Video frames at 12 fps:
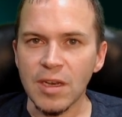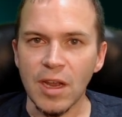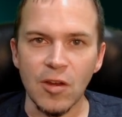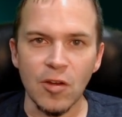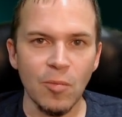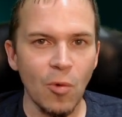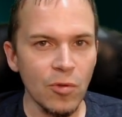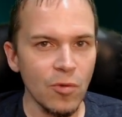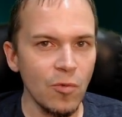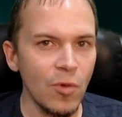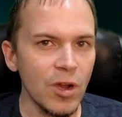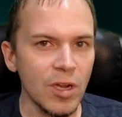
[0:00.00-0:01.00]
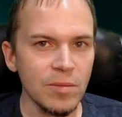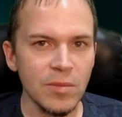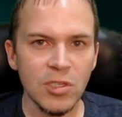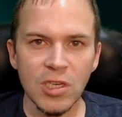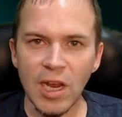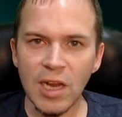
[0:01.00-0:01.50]
Now, you're more than welcome to
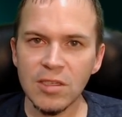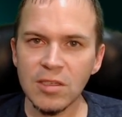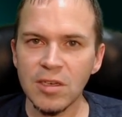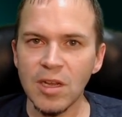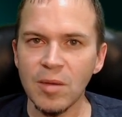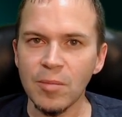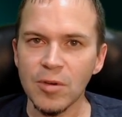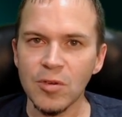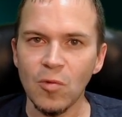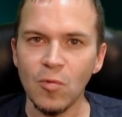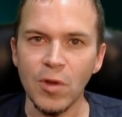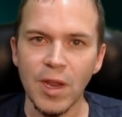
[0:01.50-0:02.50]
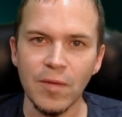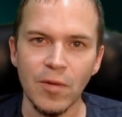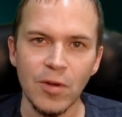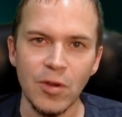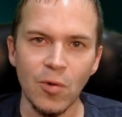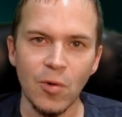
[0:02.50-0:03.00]
change the number to whatever
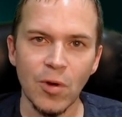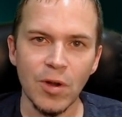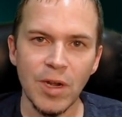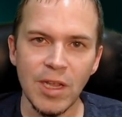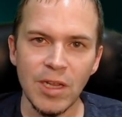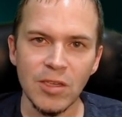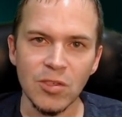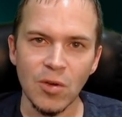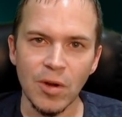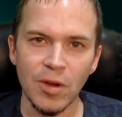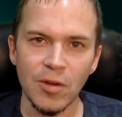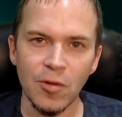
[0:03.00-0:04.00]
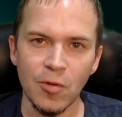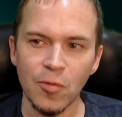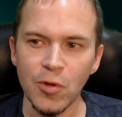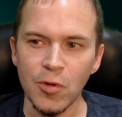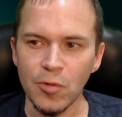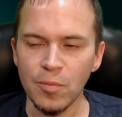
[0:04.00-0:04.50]
your needs are in your
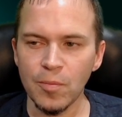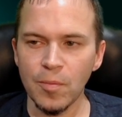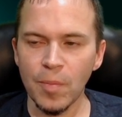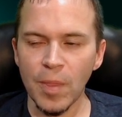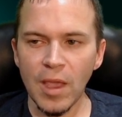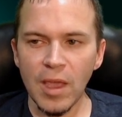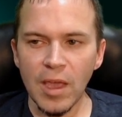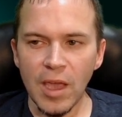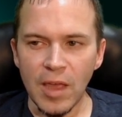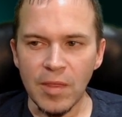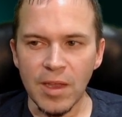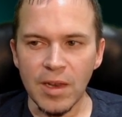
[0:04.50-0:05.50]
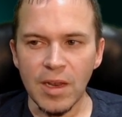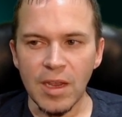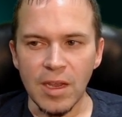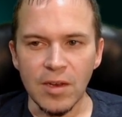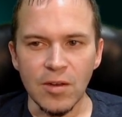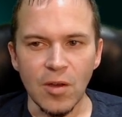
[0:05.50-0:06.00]
room and then
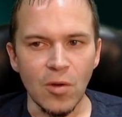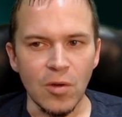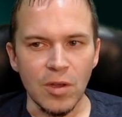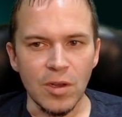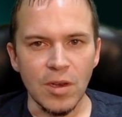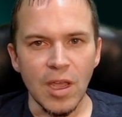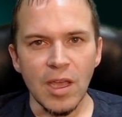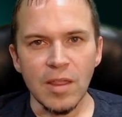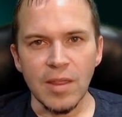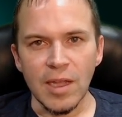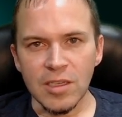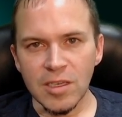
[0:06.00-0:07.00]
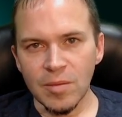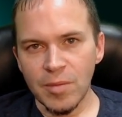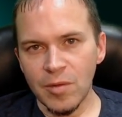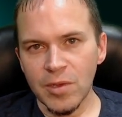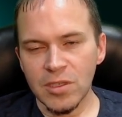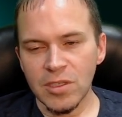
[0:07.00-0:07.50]
end on. That's going to be
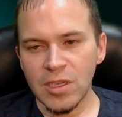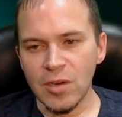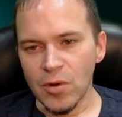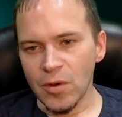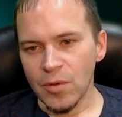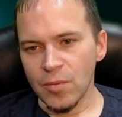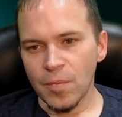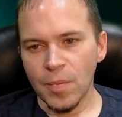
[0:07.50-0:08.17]
when it's zero.